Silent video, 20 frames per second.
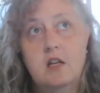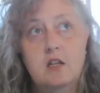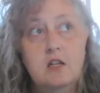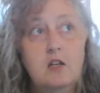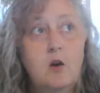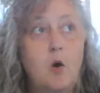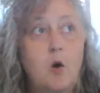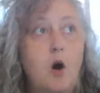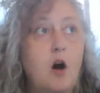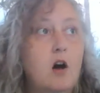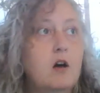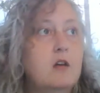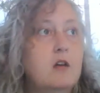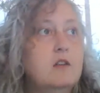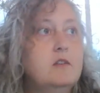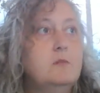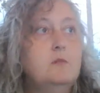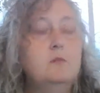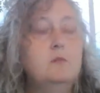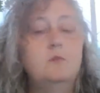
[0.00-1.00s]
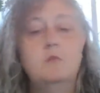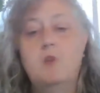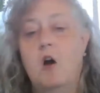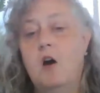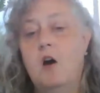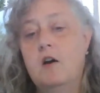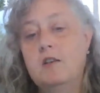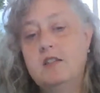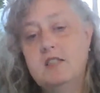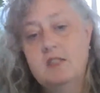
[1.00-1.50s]
You know, all the
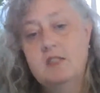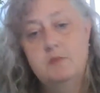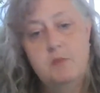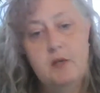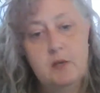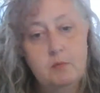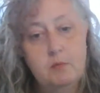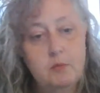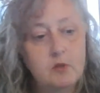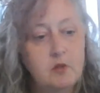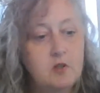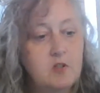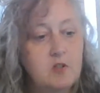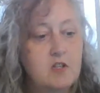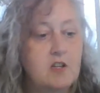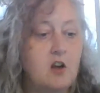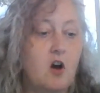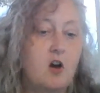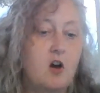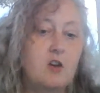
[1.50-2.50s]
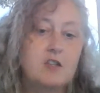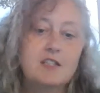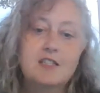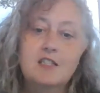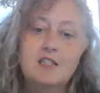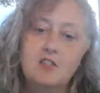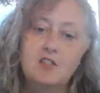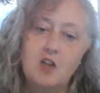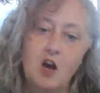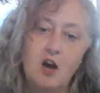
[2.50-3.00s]
all these people and all
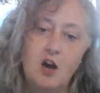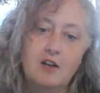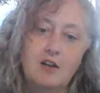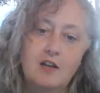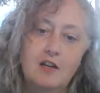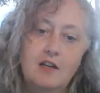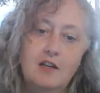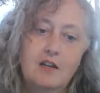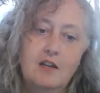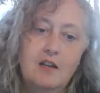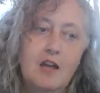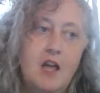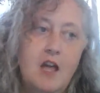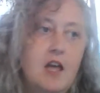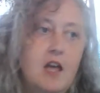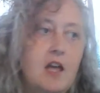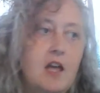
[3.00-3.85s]
this talking